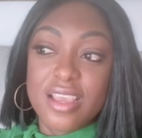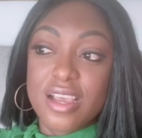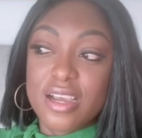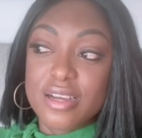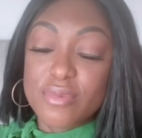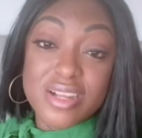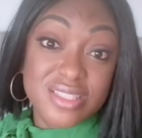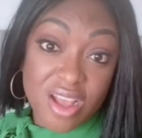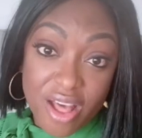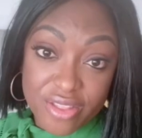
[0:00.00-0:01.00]

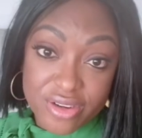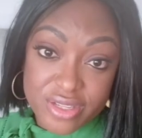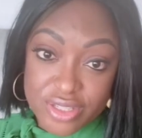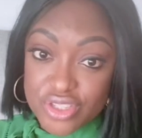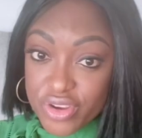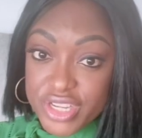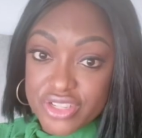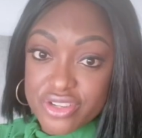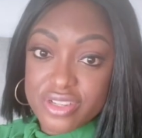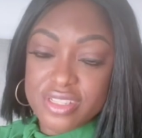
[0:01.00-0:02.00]
onto others,
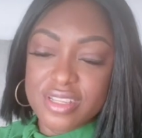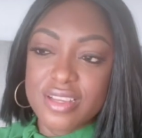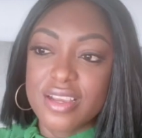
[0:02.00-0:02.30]
strangers,